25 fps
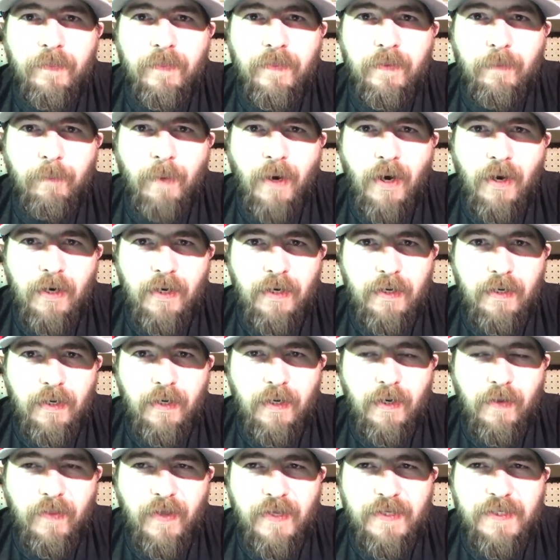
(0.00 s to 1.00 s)
Monty,
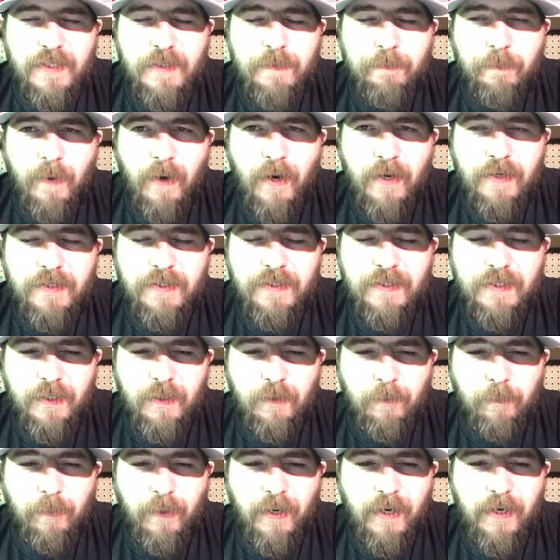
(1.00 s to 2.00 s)
that's Spot
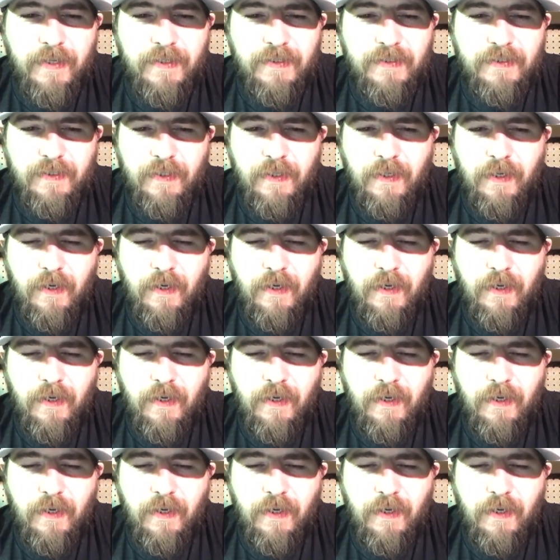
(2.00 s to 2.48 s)
Sticker Baits.